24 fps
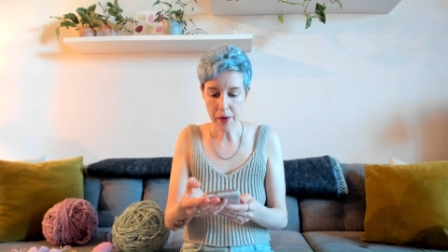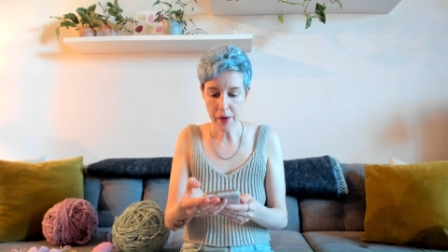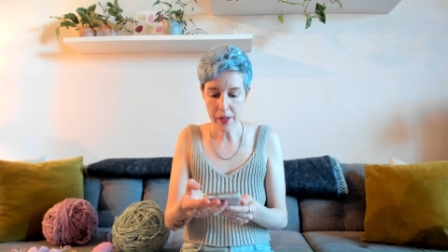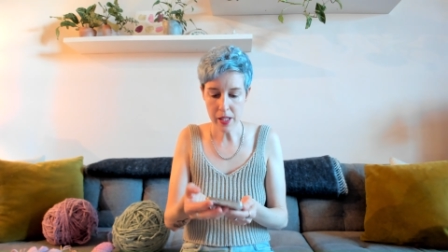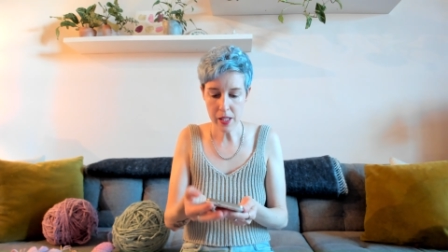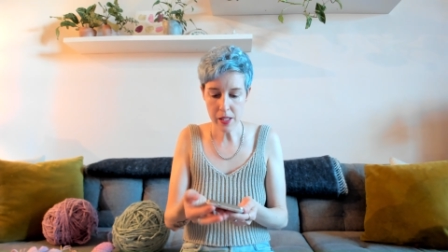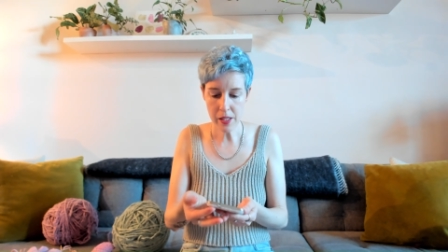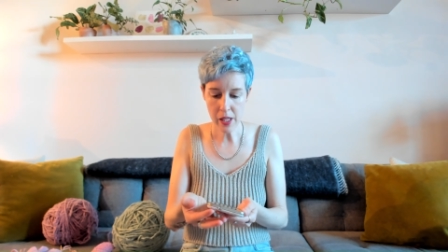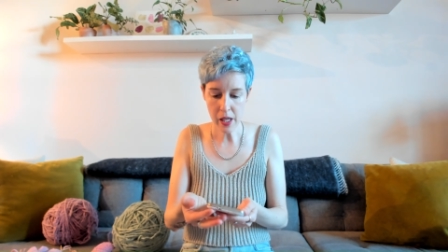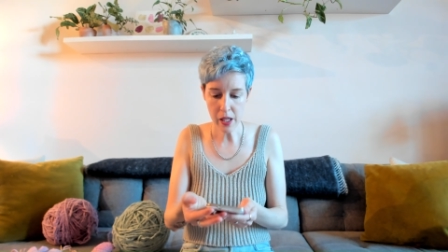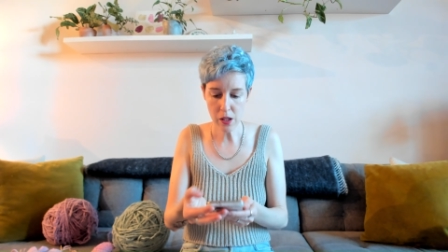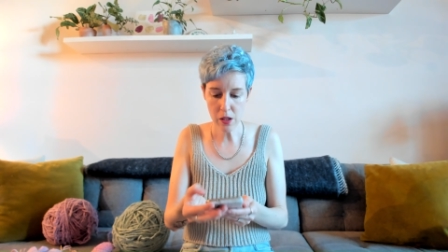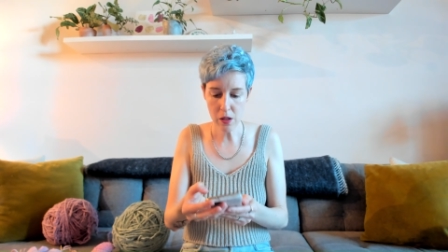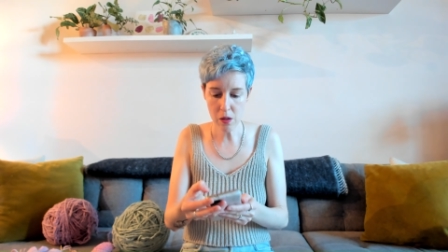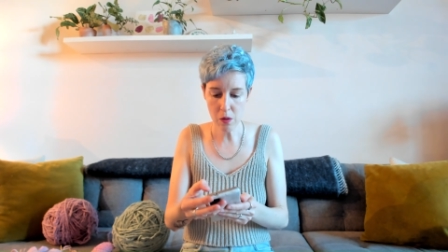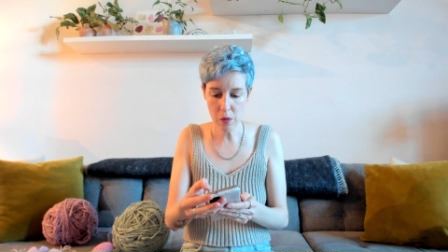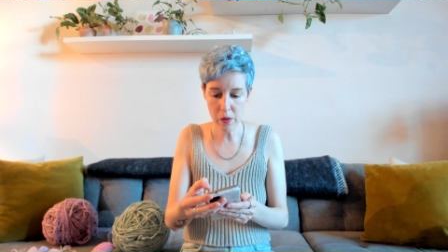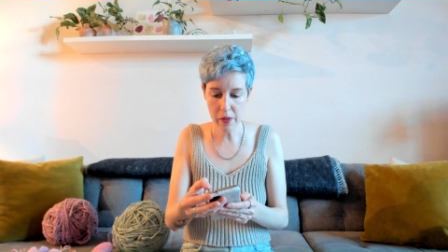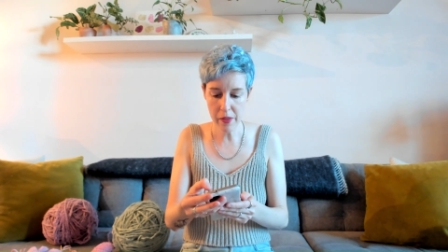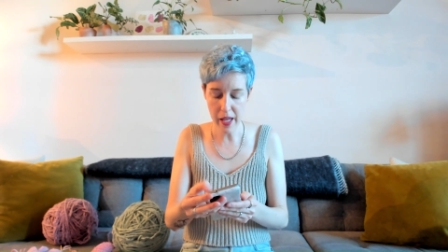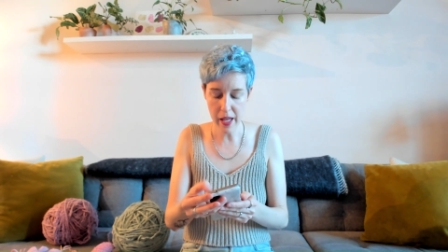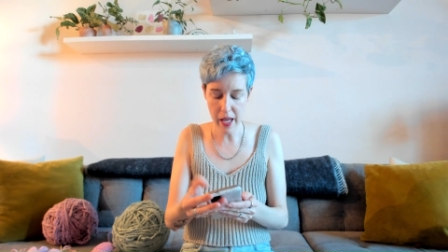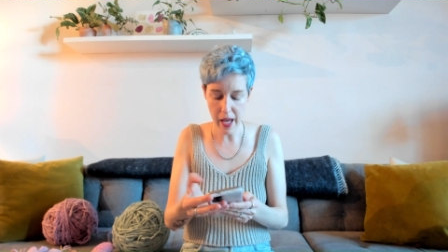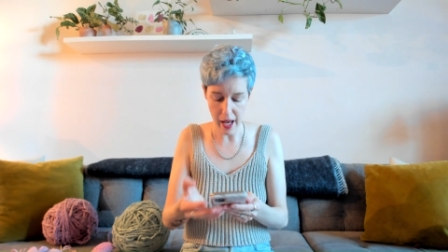going to tell you
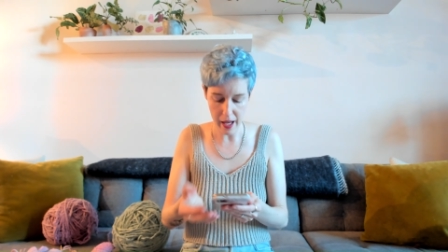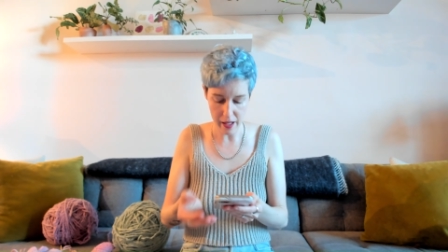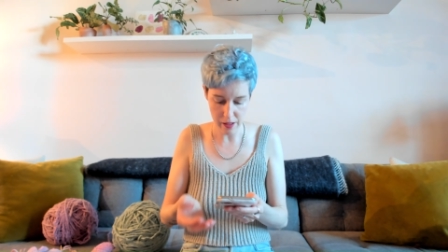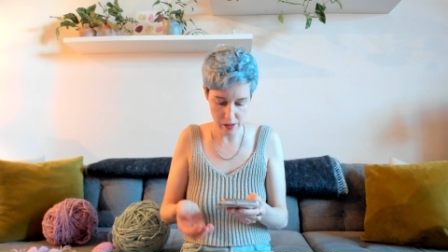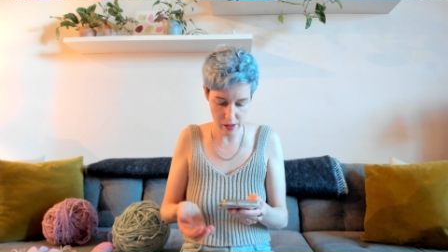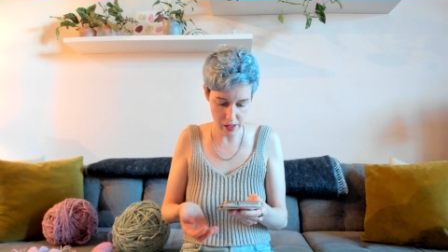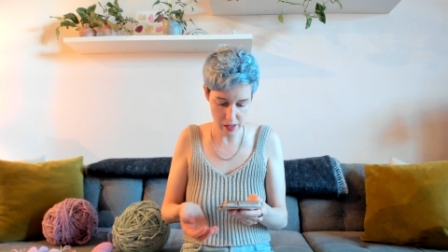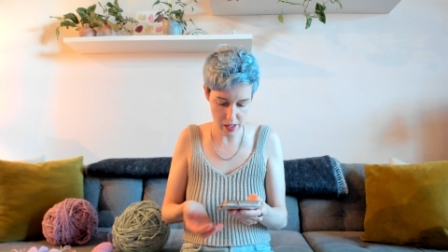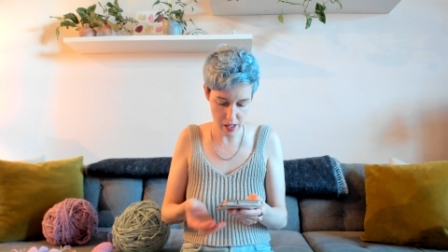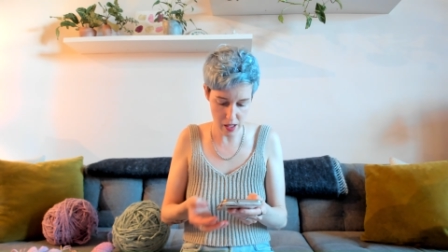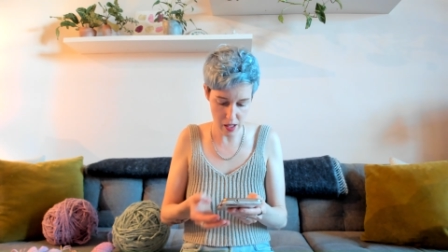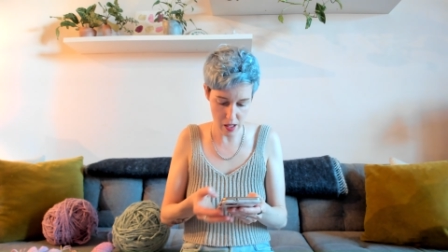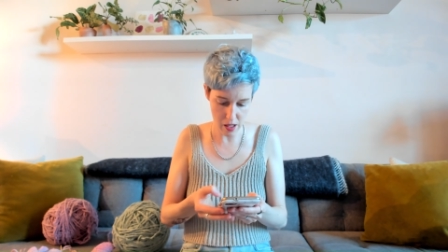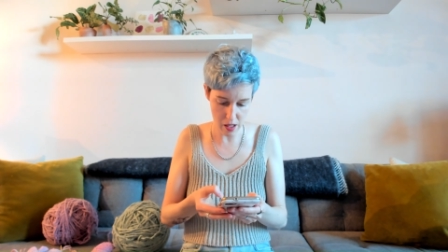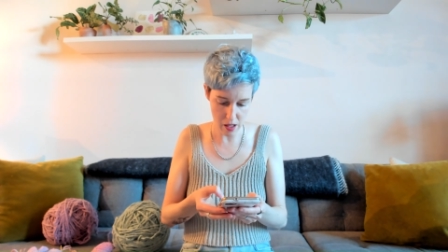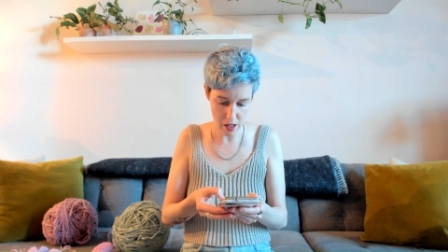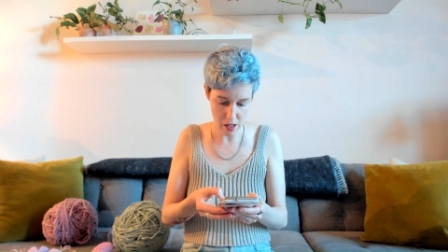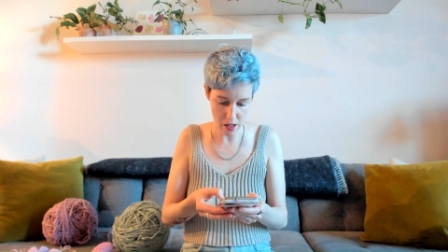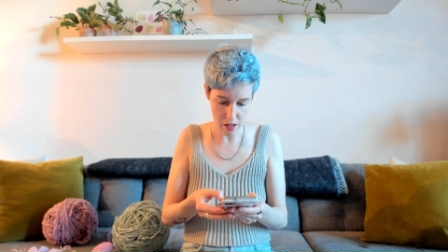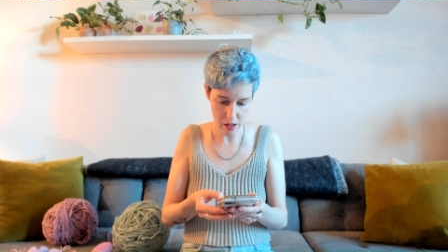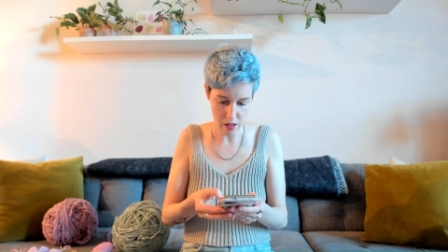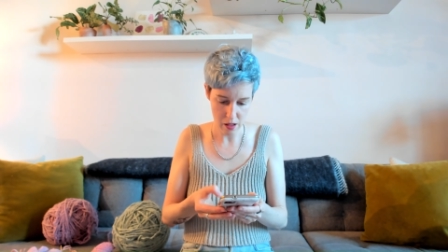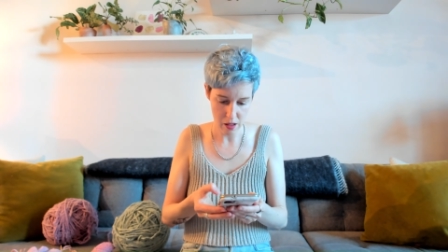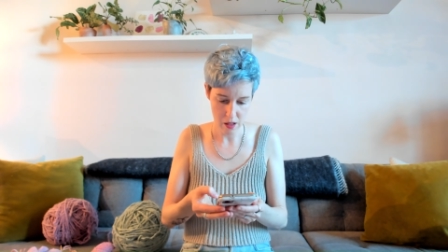the
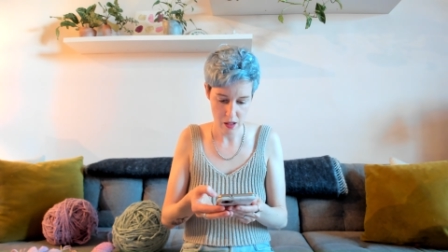Etsy